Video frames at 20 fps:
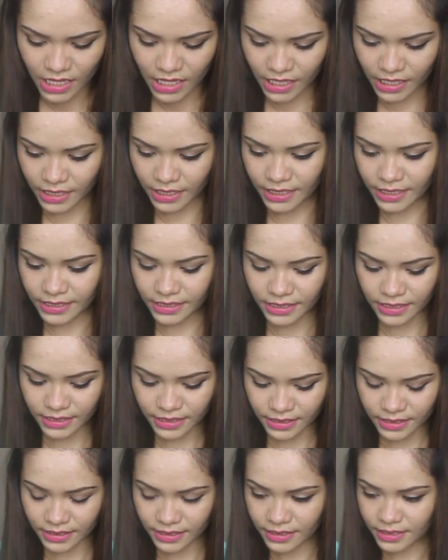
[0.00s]
And
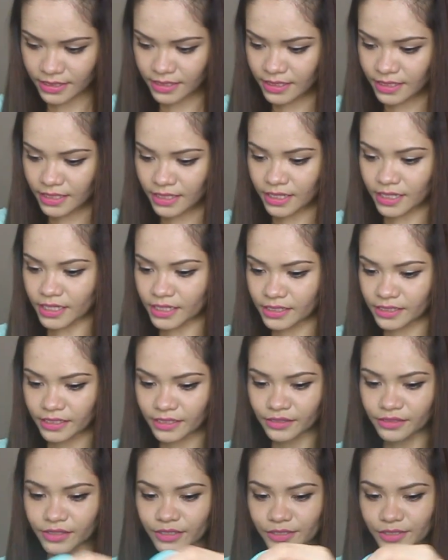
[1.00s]

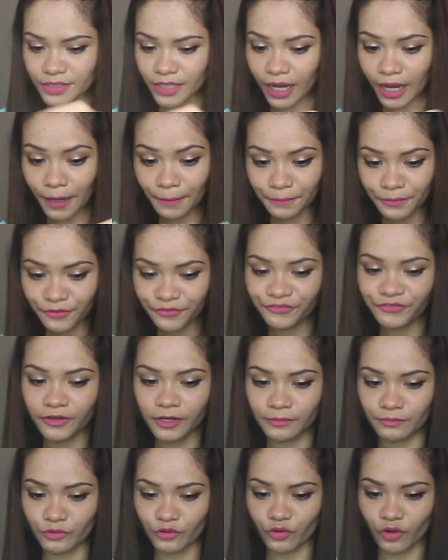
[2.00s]
another top
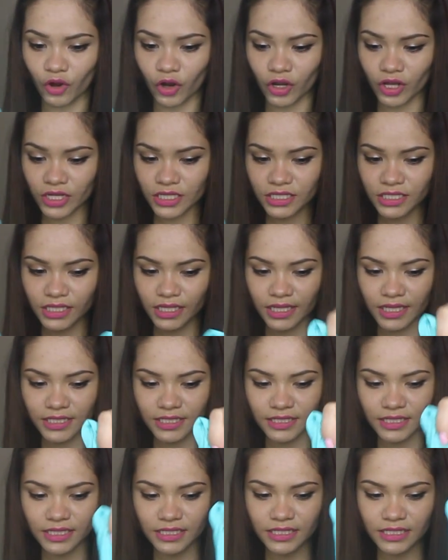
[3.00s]
from Ross
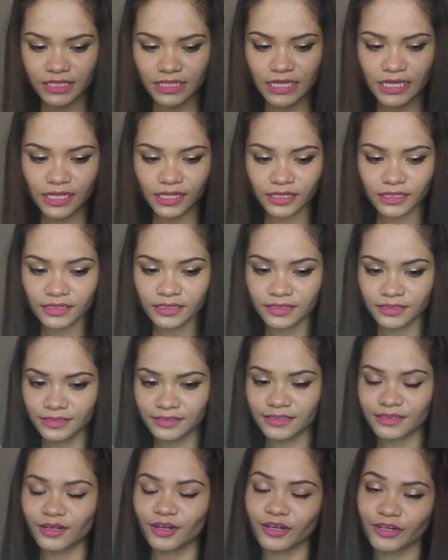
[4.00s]
is this teal,
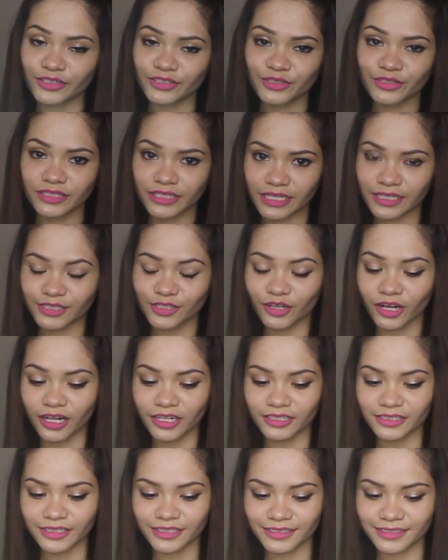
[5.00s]
also teal
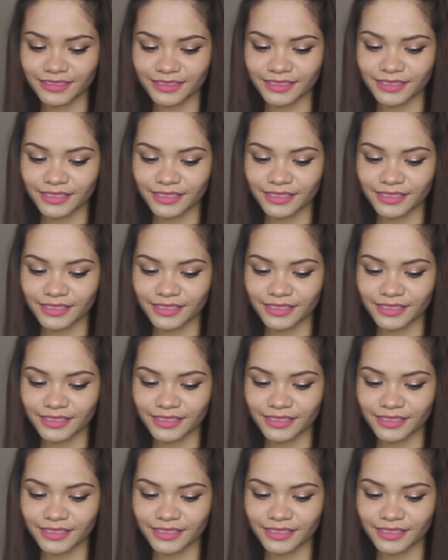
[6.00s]
colored.